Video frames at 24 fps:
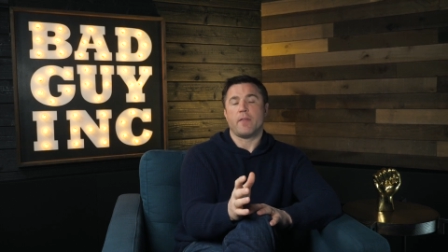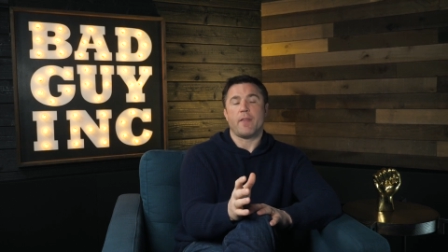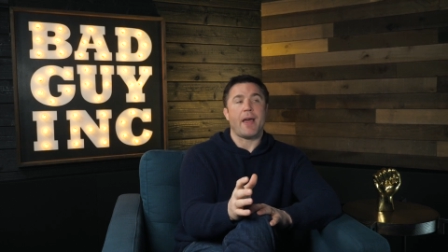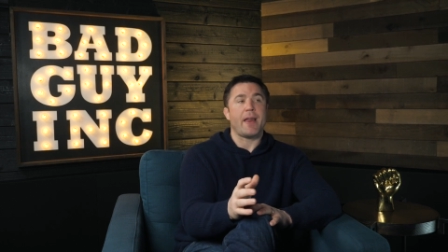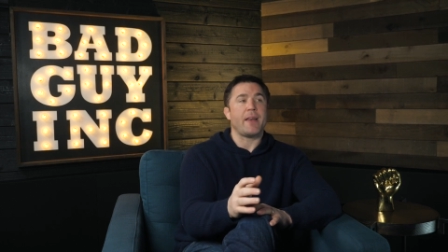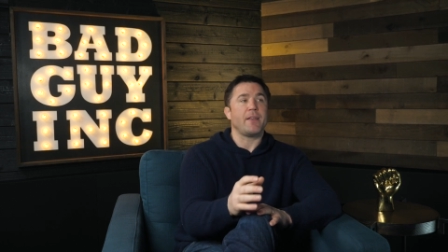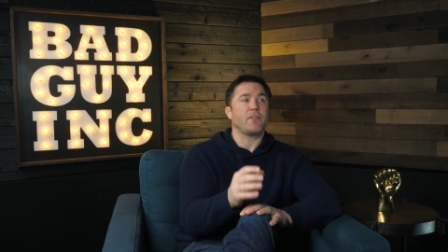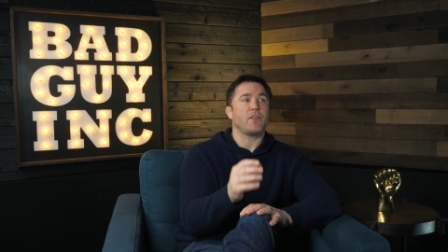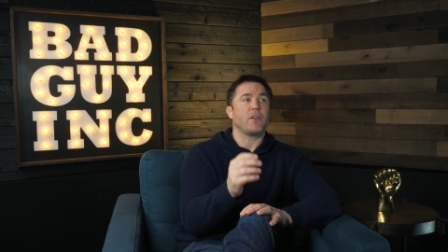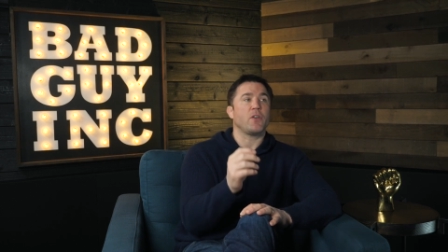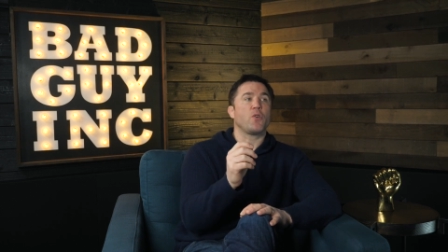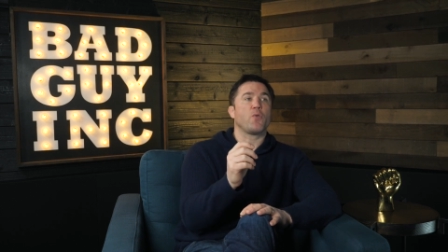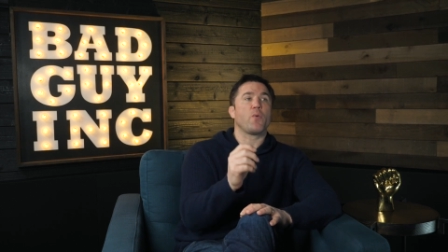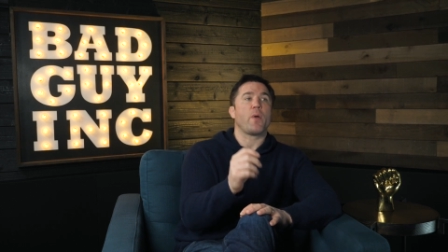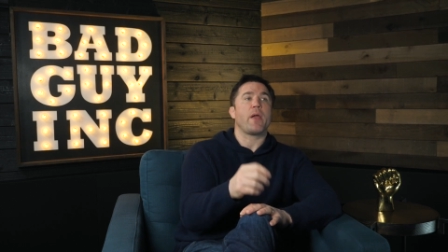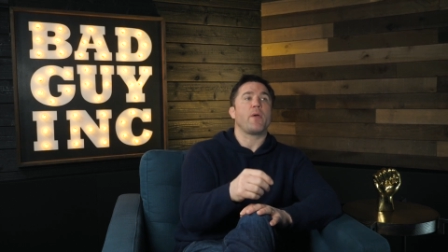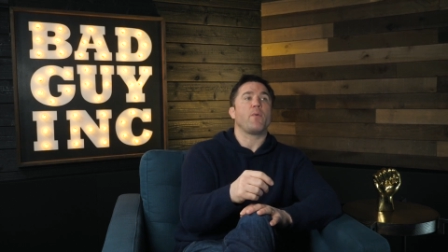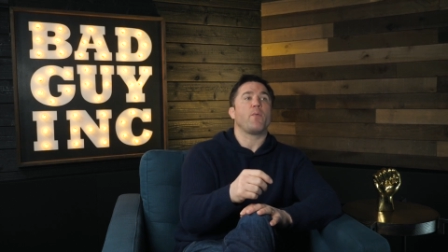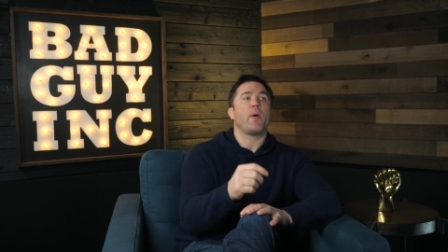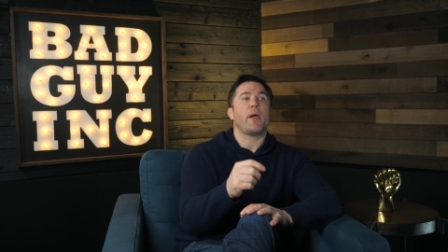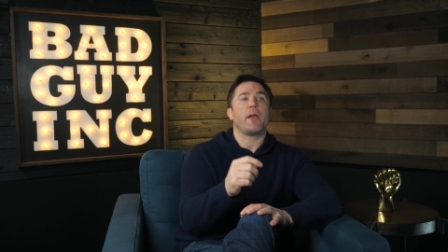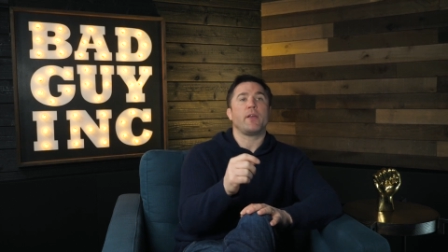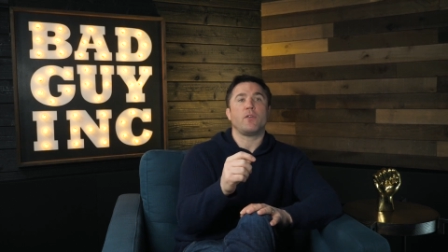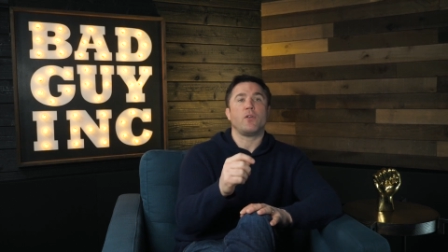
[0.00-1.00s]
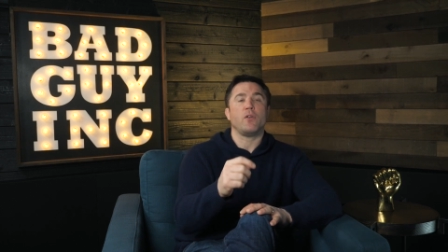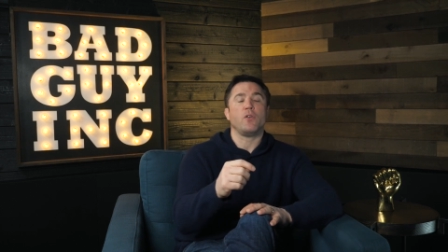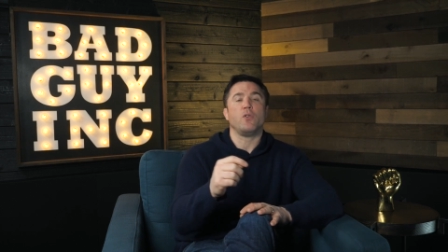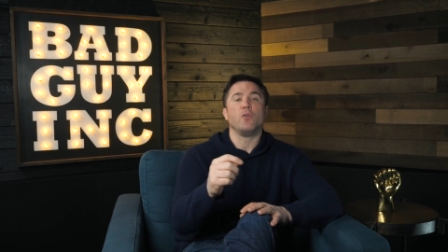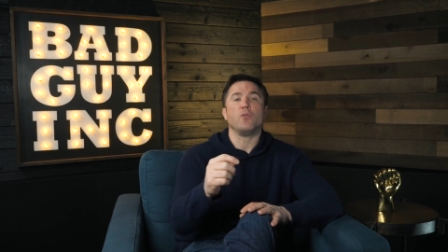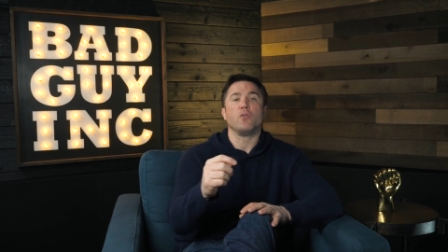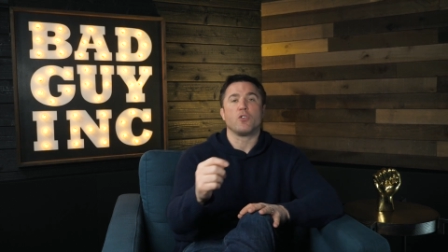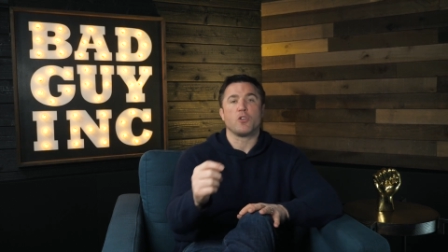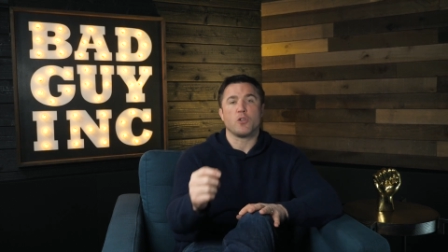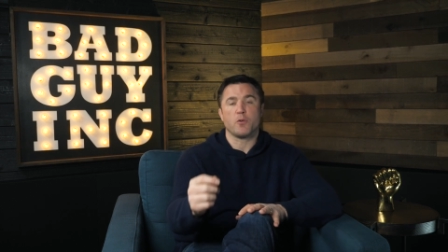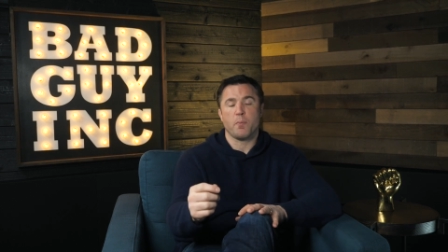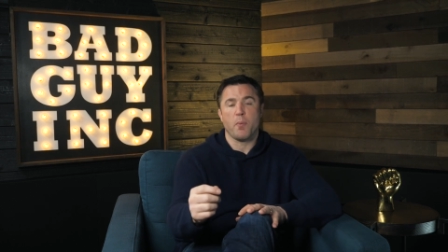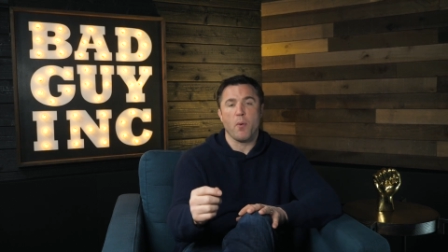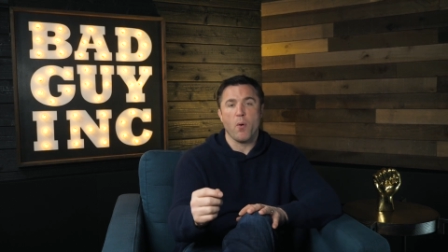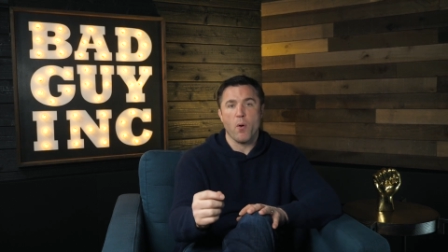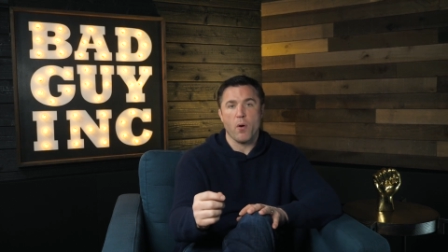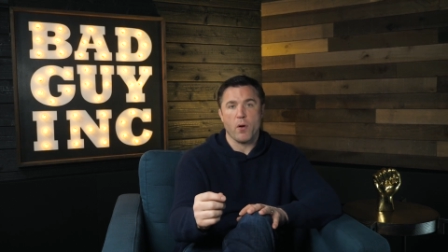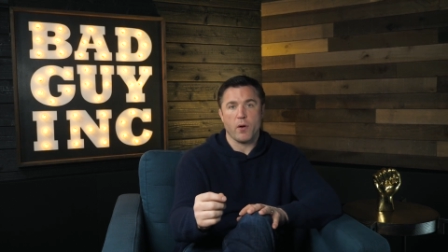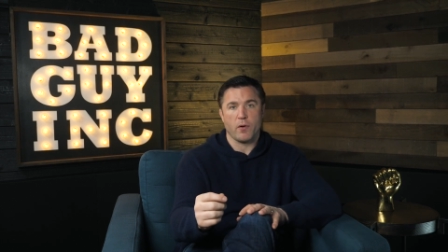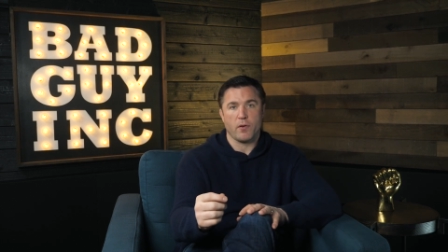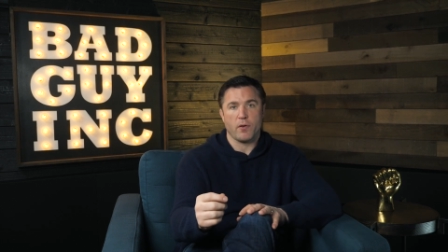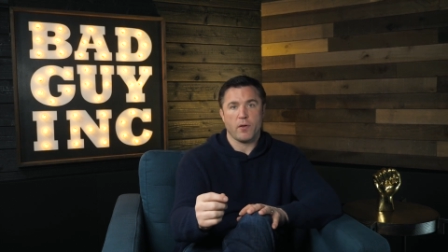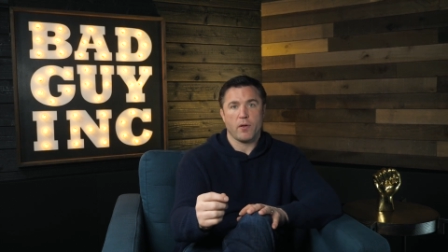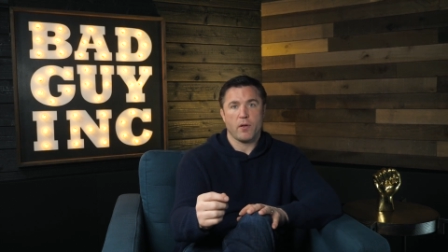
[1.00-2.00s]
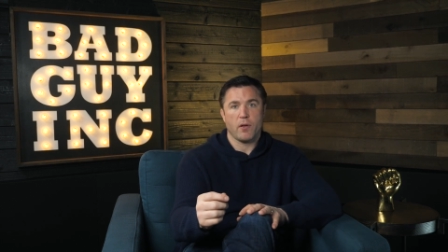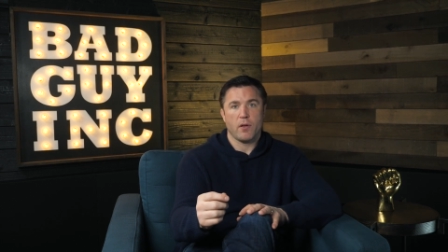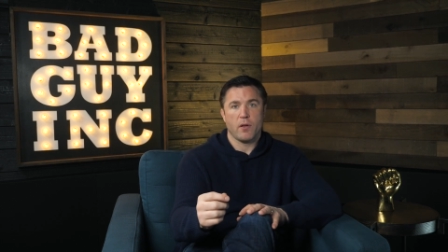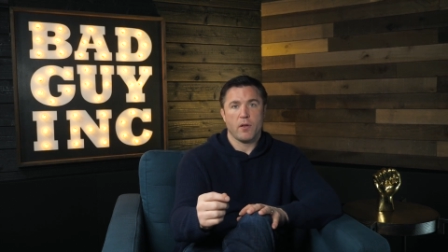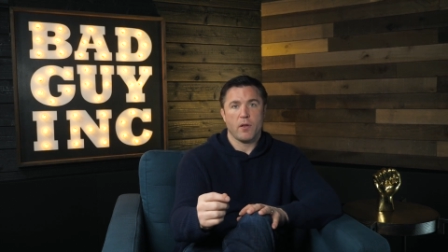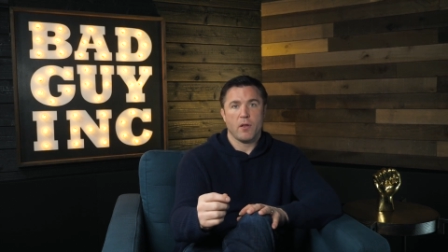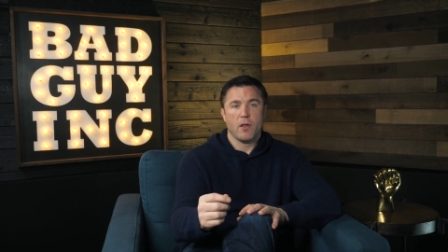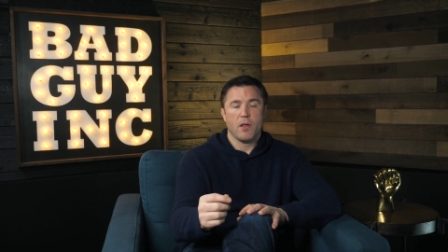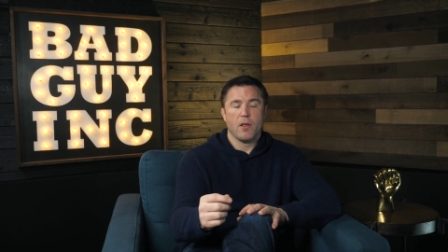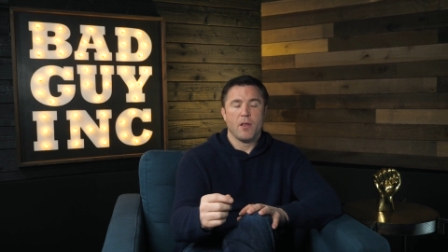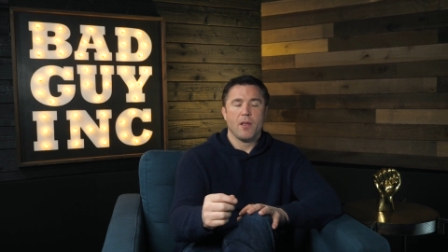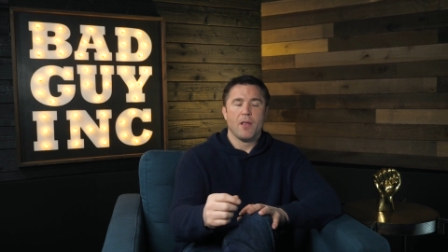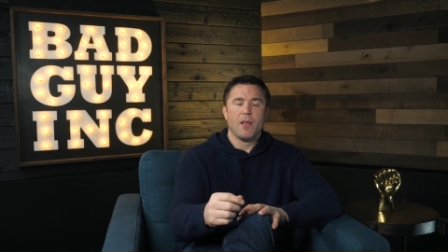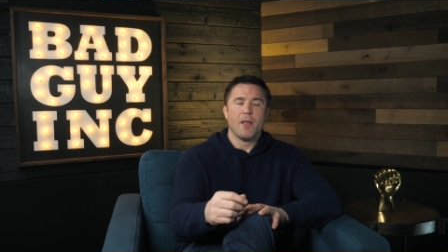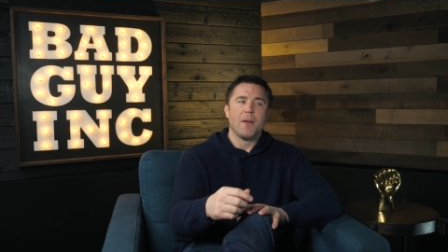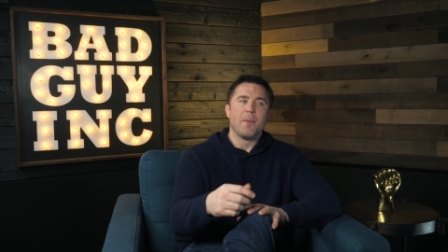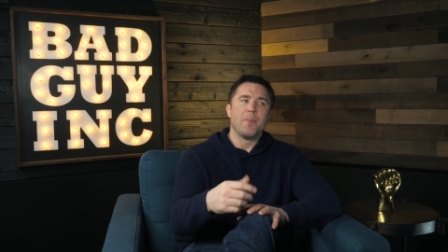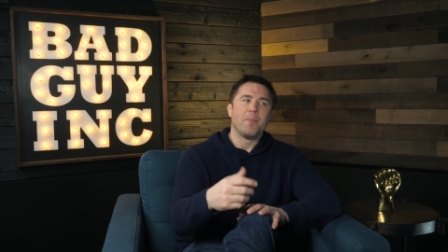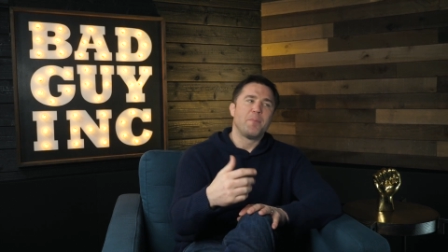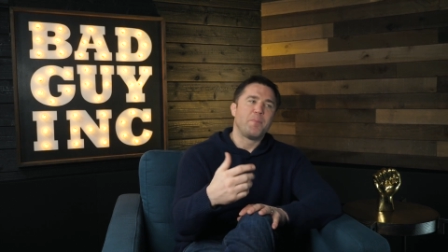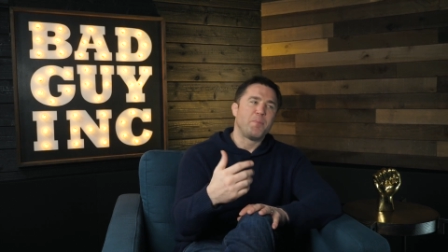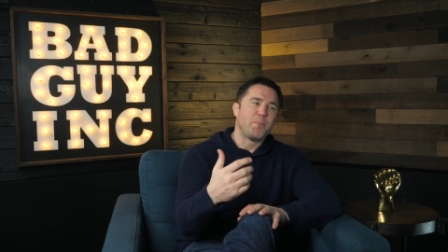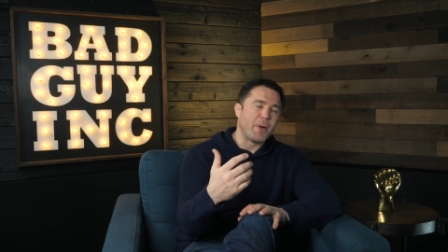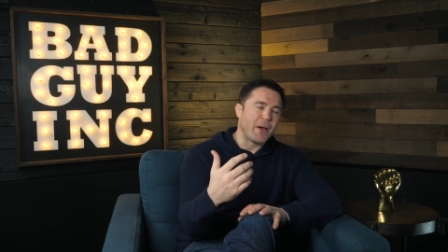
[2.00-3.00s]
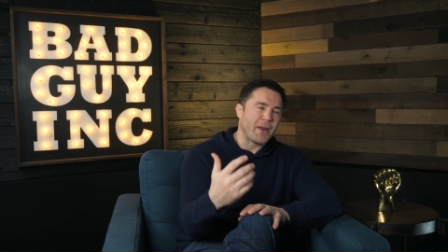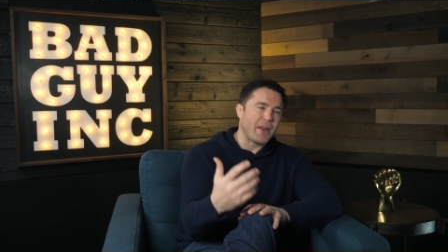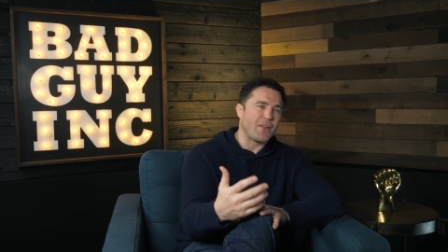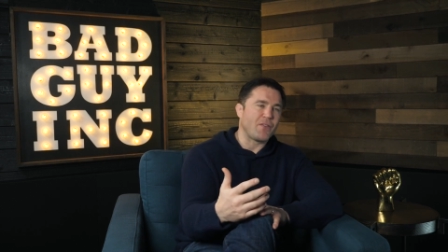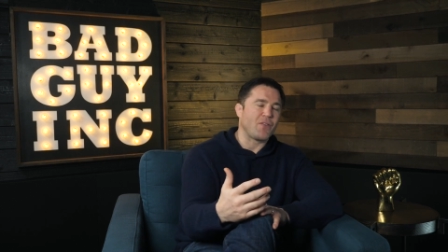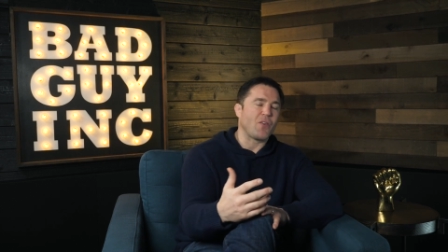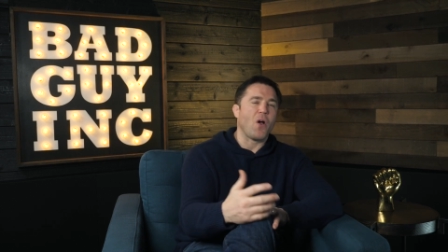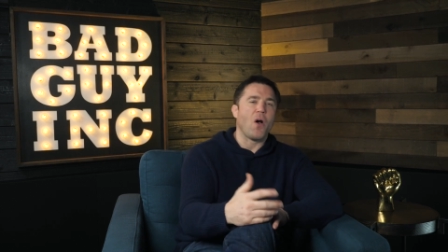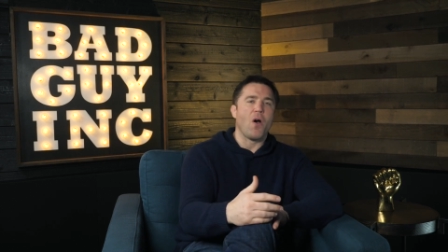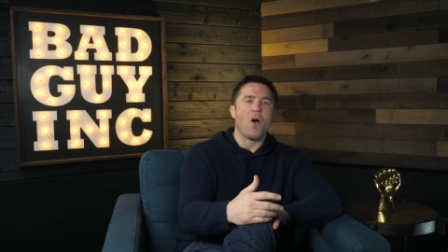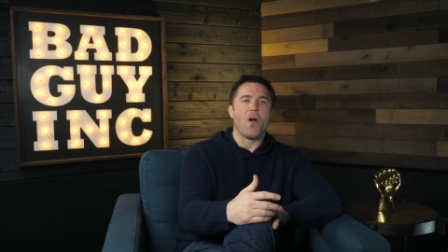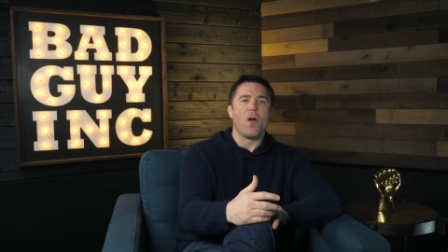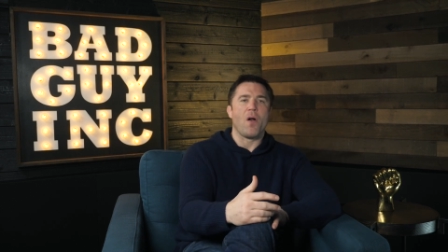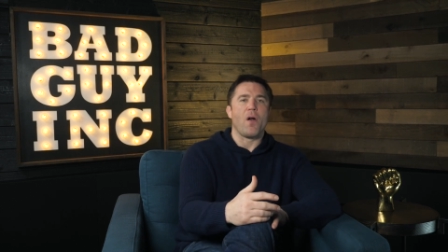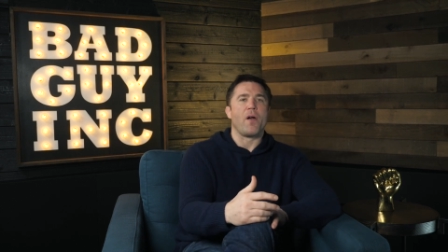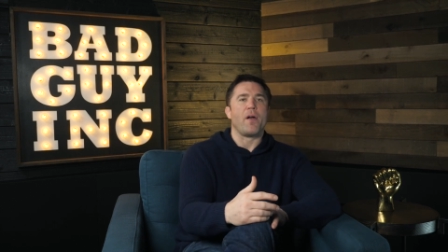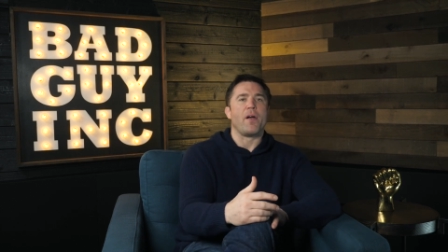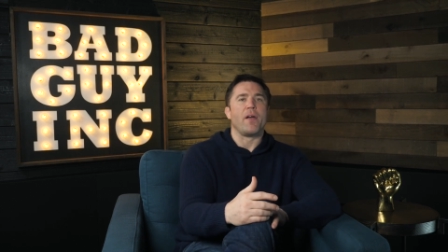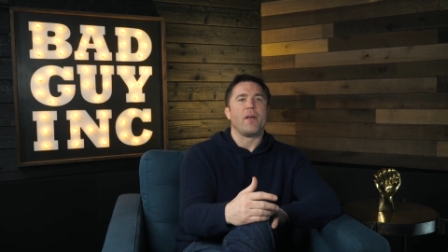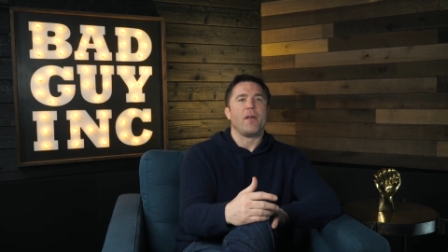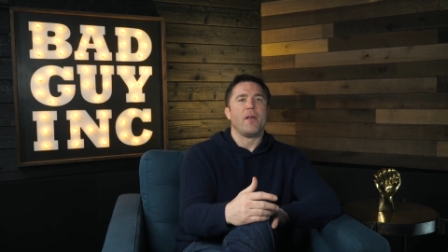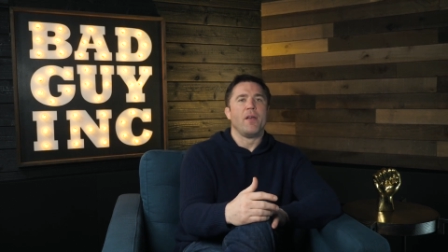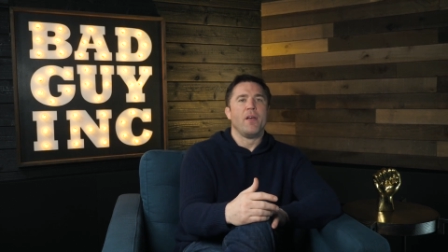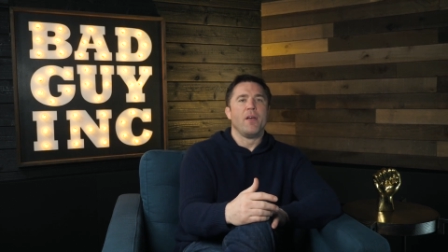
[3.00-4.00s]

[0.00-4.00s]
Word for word: That is a great way to do sport, but it's hard.